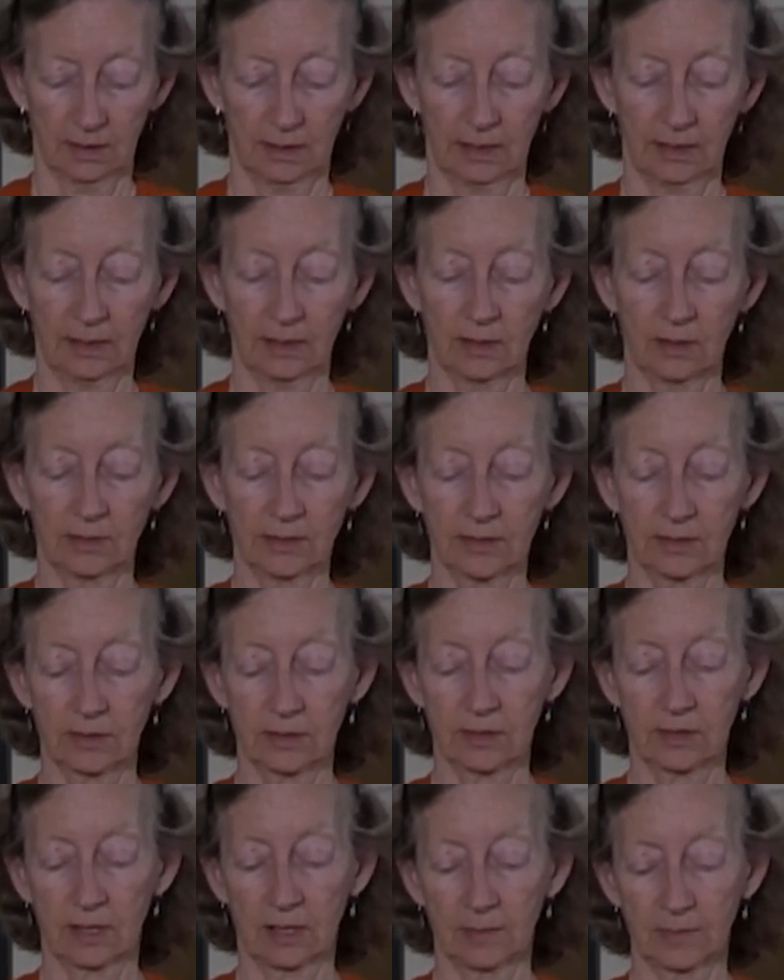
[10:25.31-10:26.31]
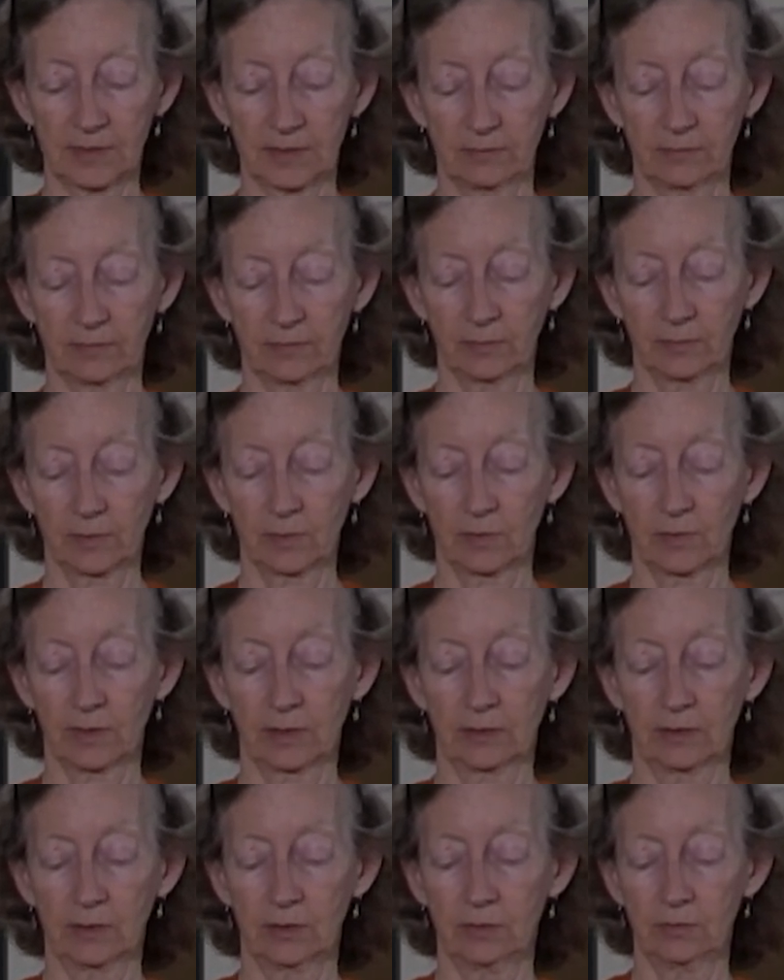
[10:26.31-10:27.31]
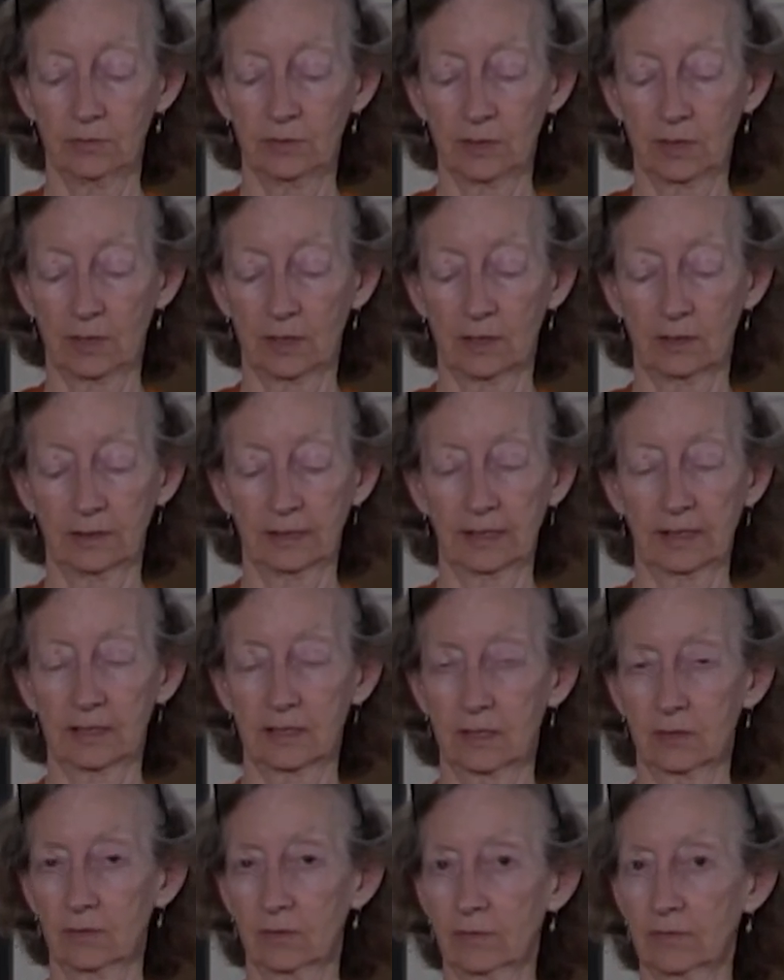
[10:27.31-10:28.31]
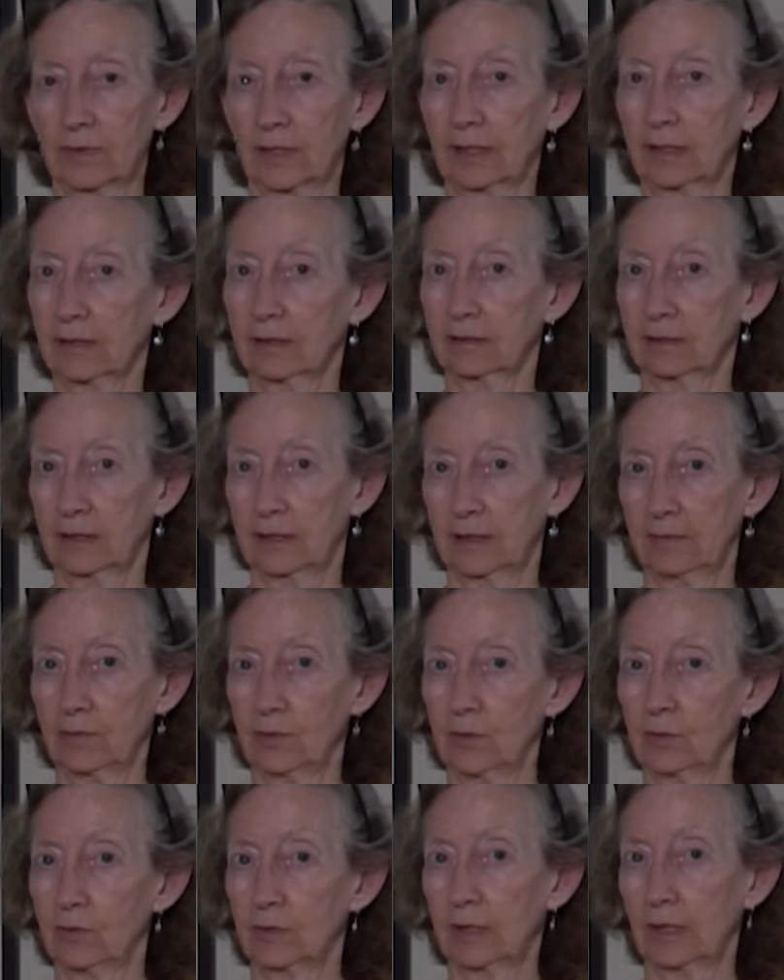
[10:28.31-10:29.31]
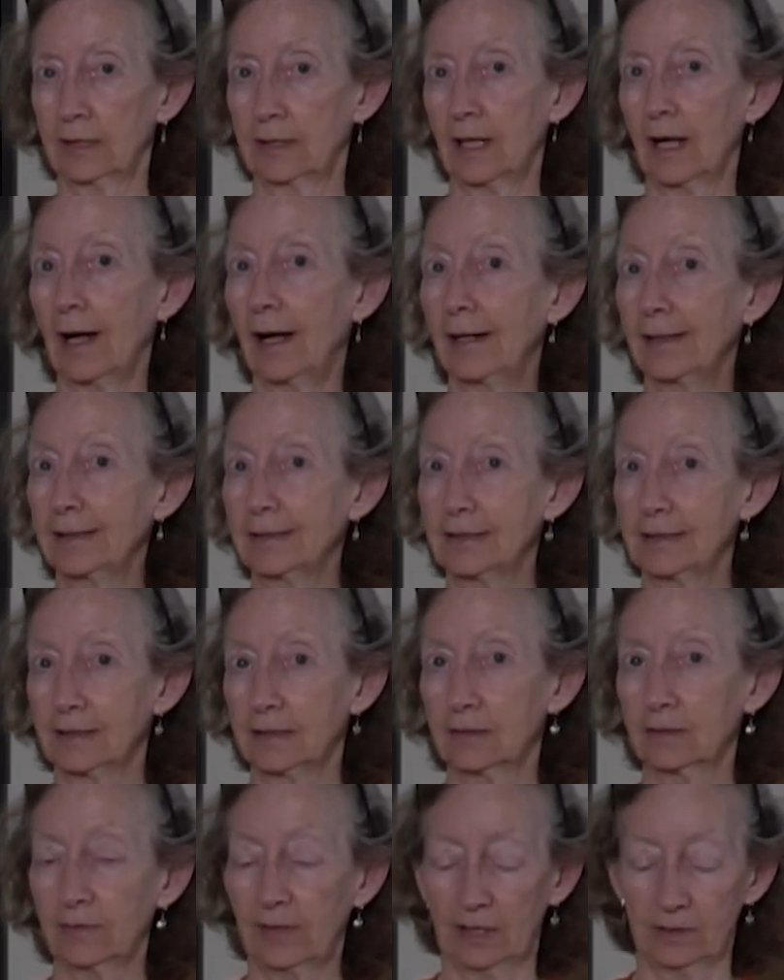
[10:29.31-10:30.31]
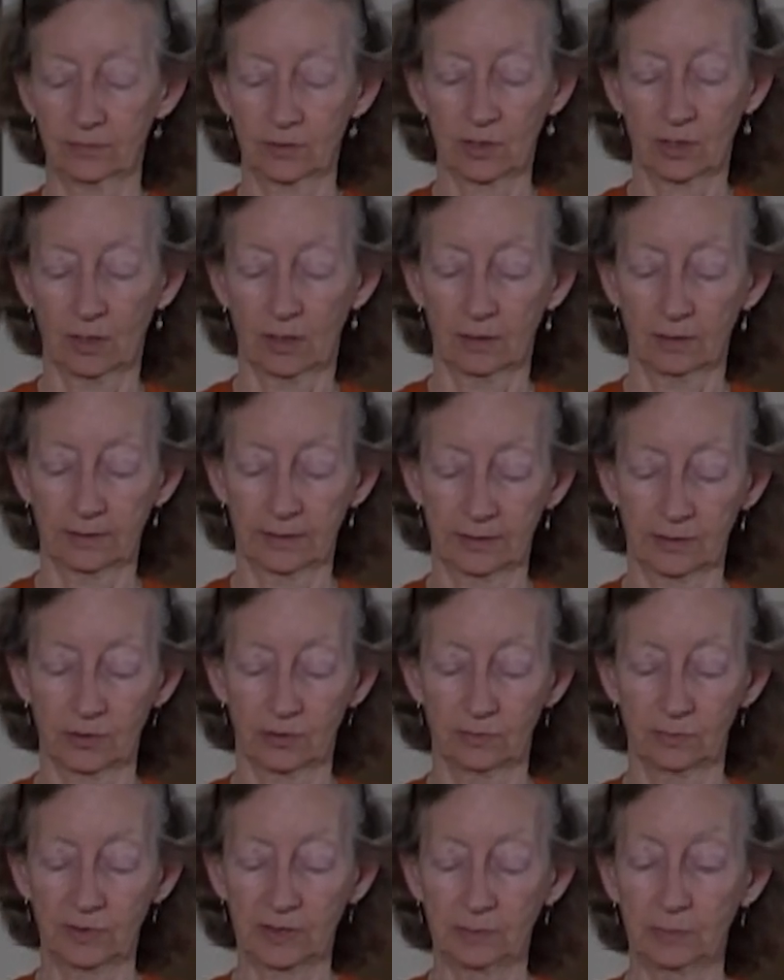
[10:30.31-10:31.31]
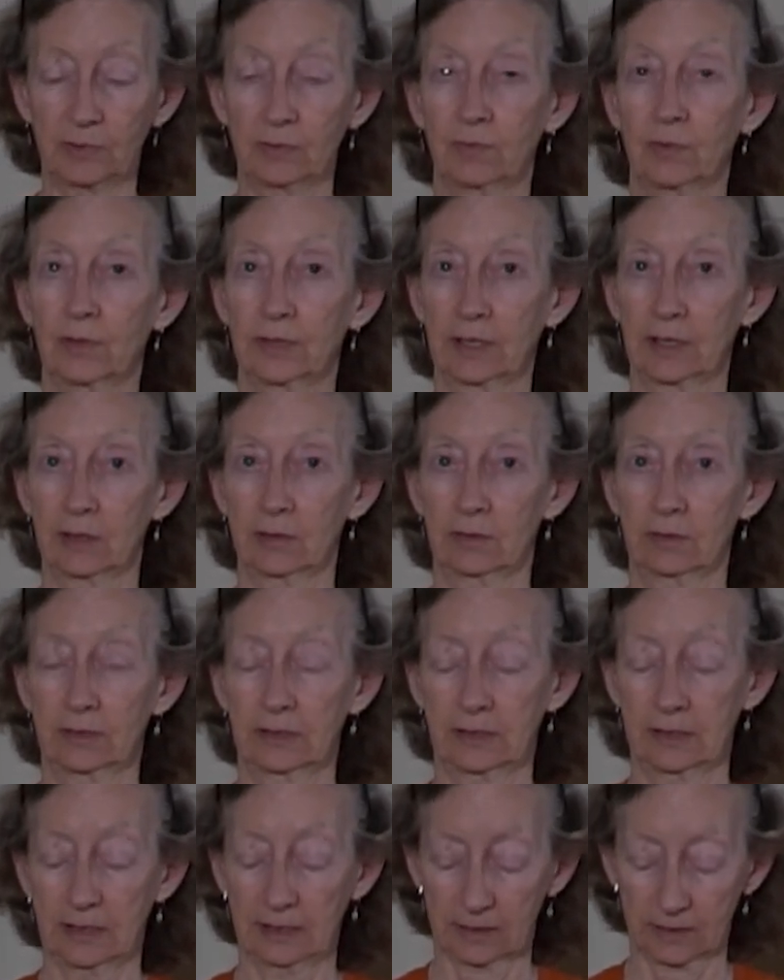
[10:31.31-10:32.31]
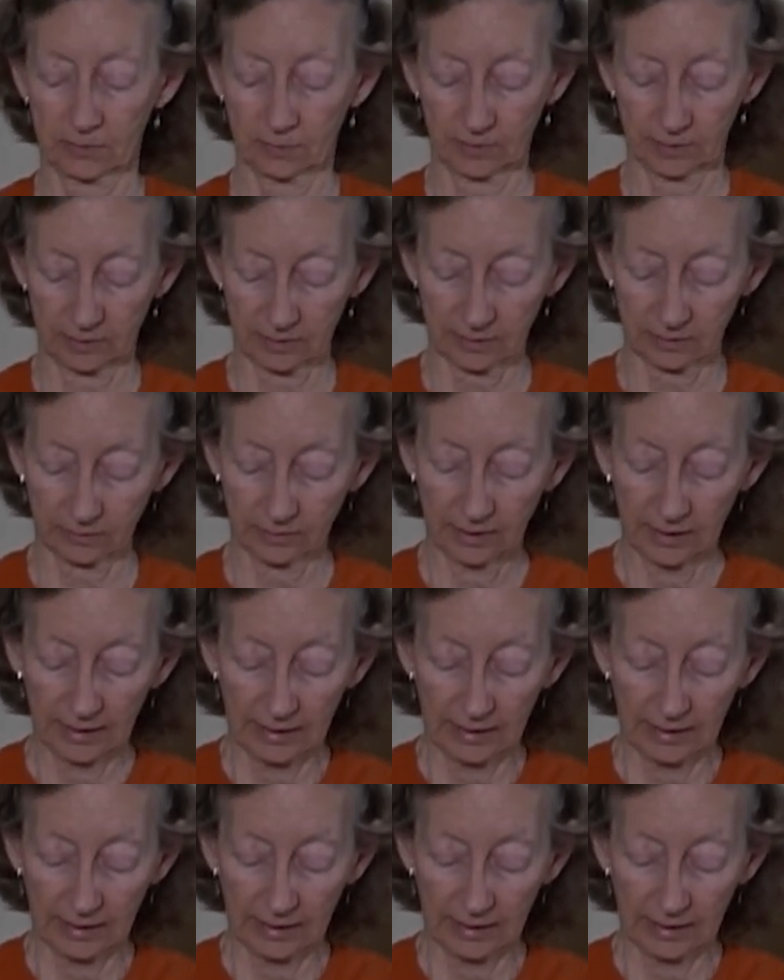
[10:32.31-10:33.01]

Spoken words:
And it also stops them from growing too tall. Like it sort of like gives you an idea of how tall they should be before they go to the next one. So